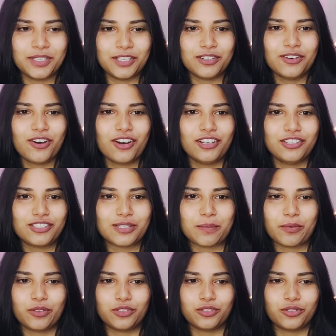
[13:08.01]
your
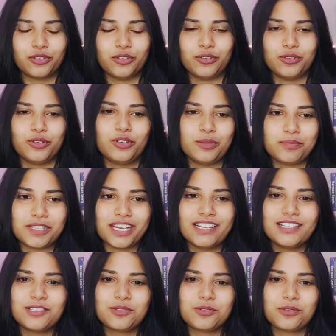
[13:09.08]
support through your YouTube
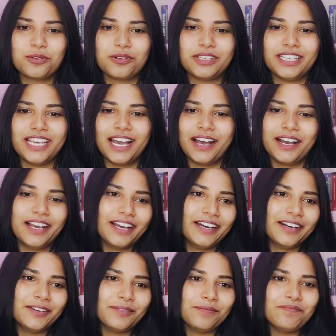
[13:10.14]
channel. So
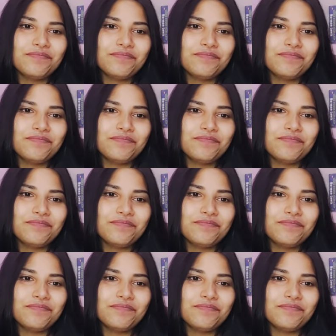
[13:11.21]
yeah,